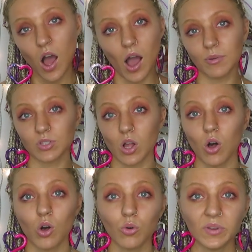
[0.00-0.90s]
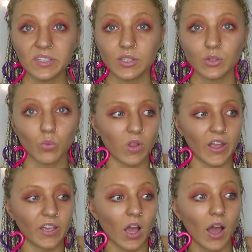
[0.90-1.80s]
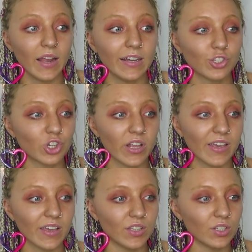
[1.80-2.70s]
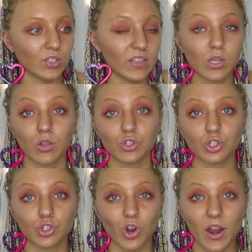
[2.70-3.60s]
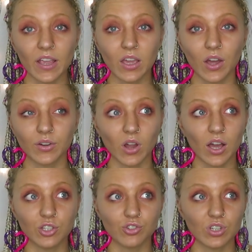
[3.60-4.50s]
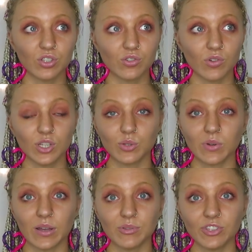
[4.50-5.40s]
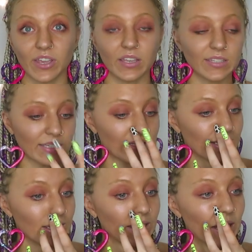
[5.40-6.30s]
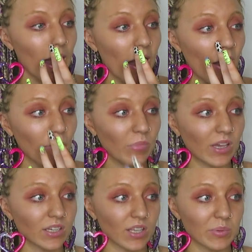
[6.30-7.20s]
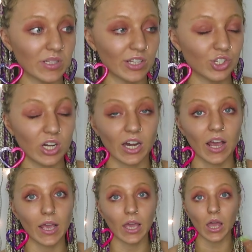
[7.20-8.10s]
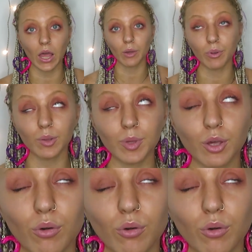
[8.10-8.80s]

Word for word: I was always like, I literally went went on strike on high street stores when I was like 16 um, because I was literally like, I want to be